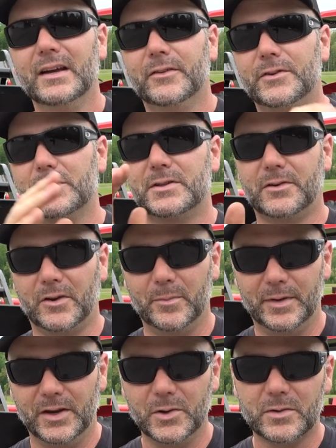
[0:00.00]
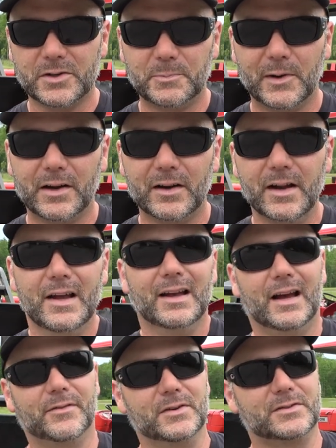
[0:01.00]
I've used it on the manure spreader.
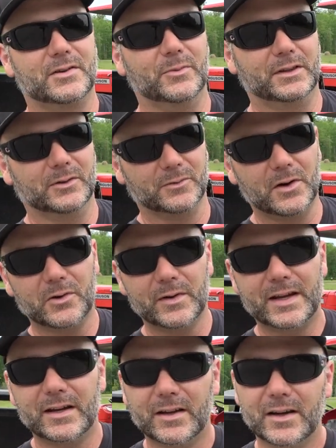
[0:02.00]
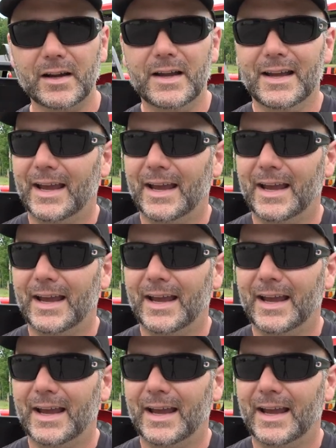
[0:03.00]
I've used it with the rotary cutter.